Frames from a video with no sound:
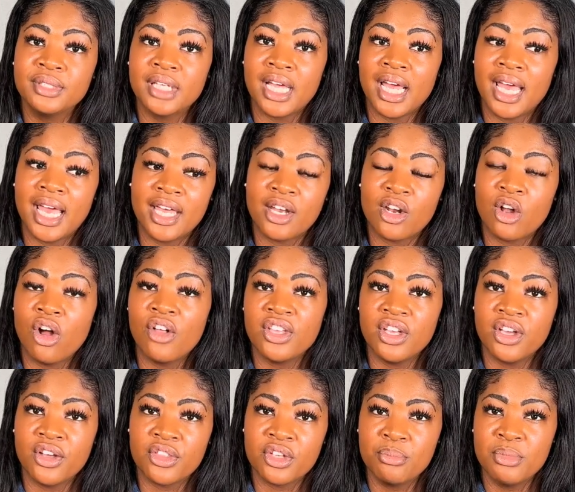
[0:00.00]
I had all the
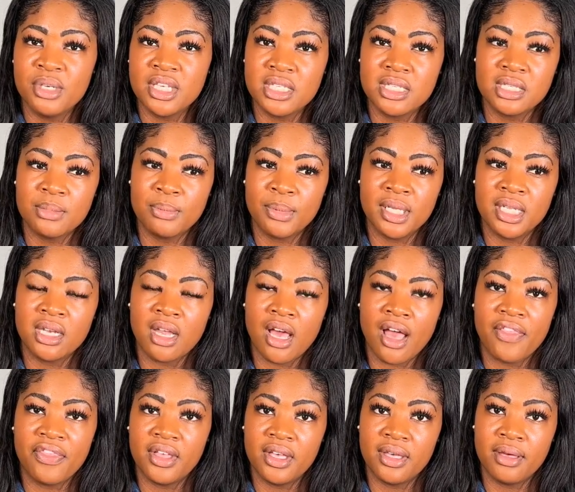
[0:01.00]
other pieces, but
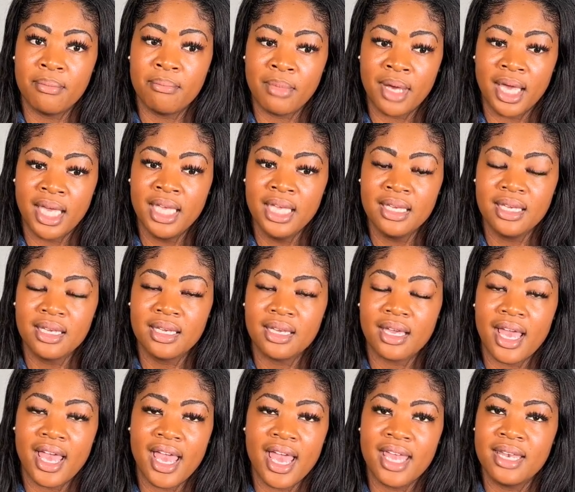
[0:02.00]
not the mic.
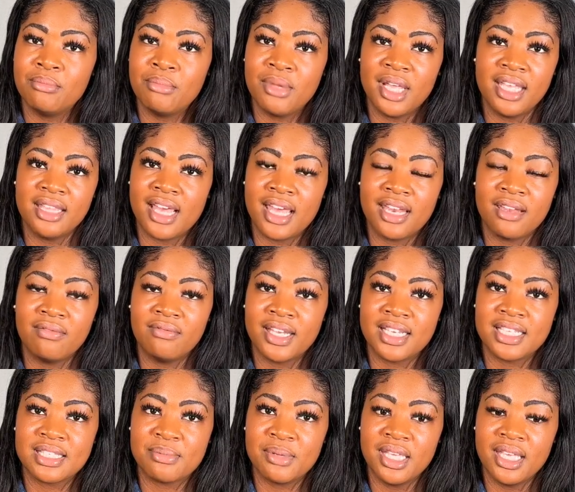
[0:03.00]
I hadn't made that
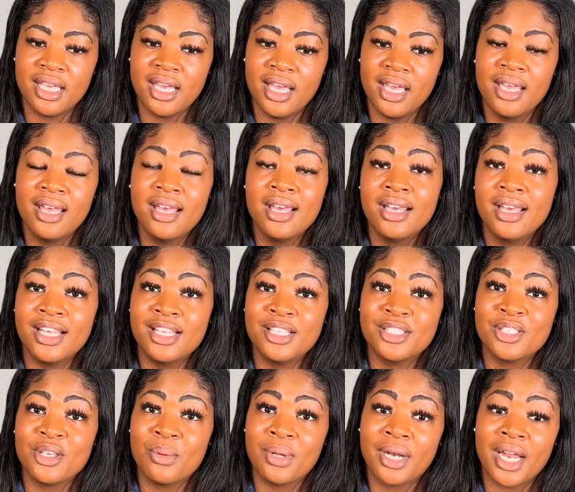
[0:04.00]
investment yet. And
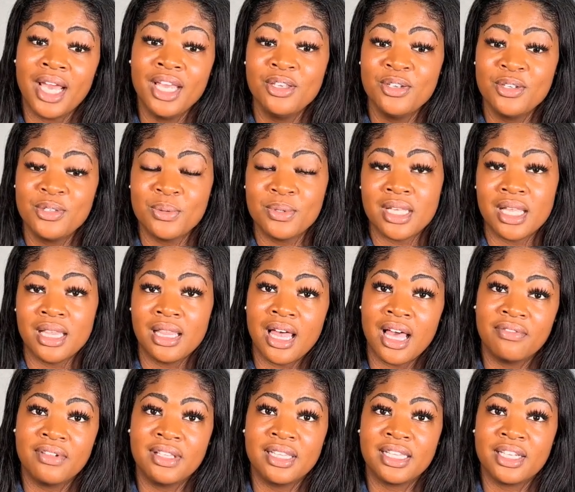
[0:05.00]
so what I used was a
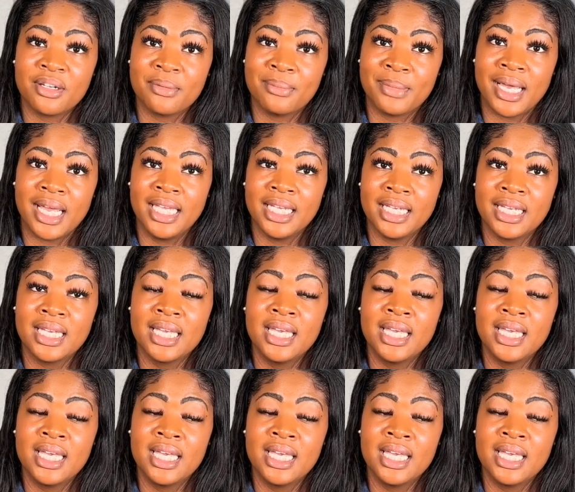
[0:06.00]
lavalier mic.